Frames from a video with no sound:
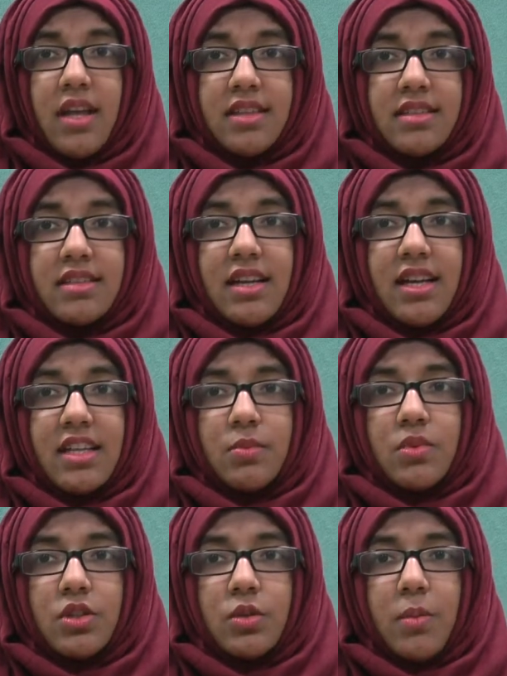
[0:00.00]
This then led
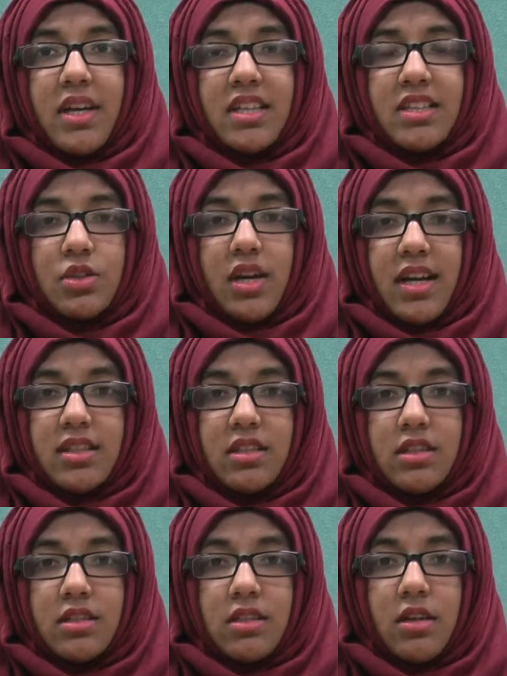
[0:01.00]
me to my initial
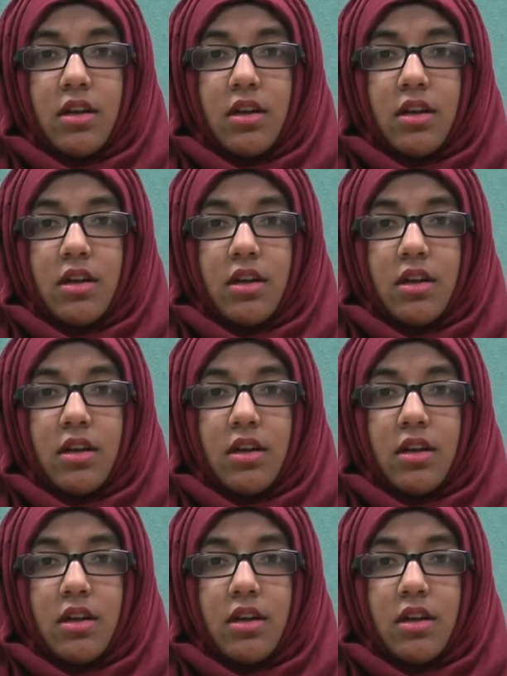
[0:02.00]
ideas.